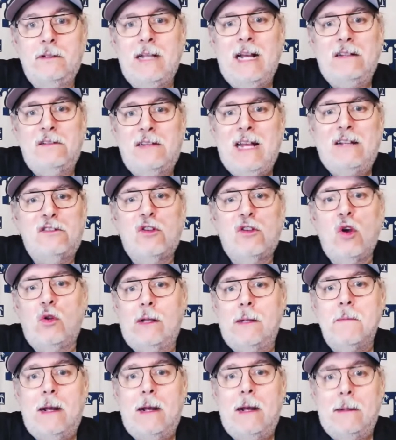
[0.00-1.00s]
That's
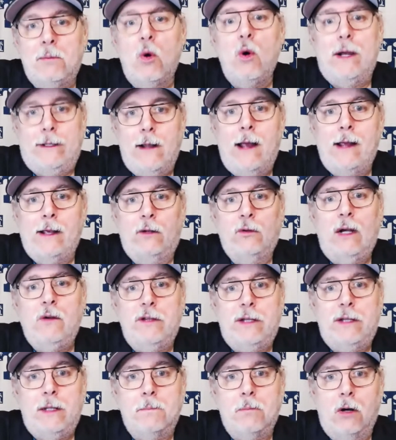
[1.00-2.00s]
totally my point. I agree
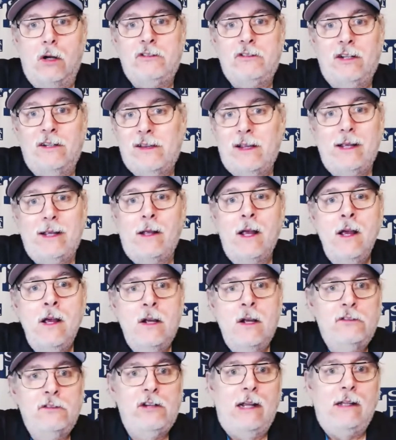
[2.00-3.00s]
with you, Butch. I think
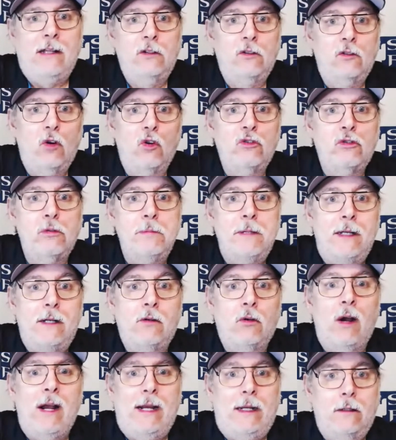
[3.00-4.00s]
Jalen Rose would be
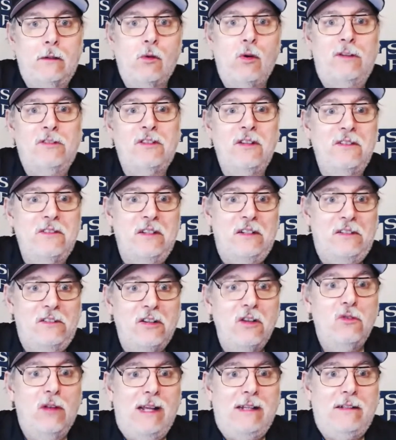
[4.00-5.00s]
great. Question is it
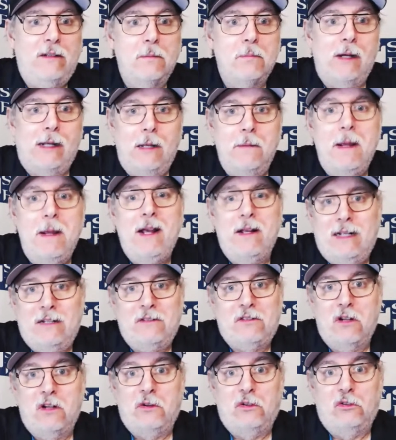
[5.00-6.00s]
too late to bring him in?
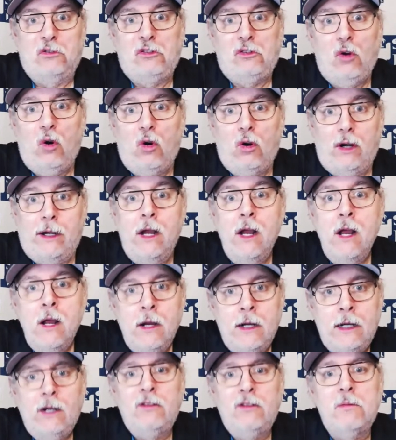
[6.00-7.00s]
That's another story.
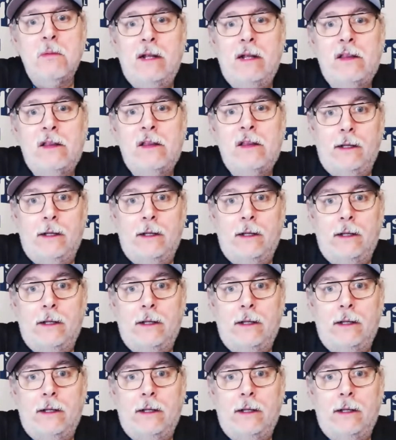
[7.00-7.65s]
Here's my thing.